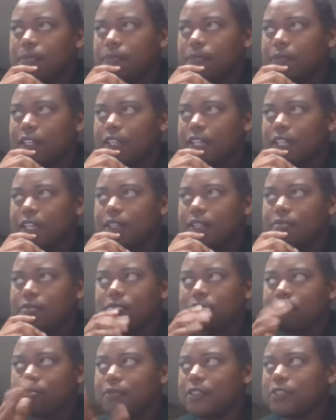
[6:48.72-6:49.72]

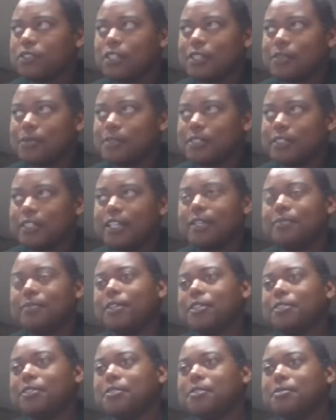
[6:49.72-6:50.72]
Again, midterm is not
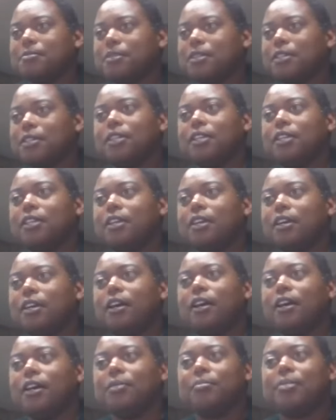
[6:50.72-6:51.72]
meant to be
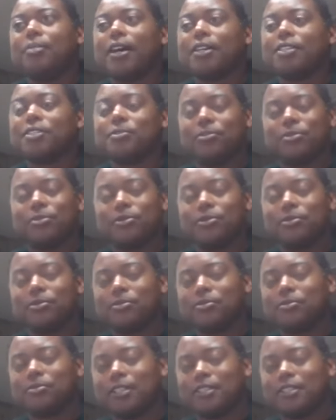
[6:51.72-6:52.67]
impossible.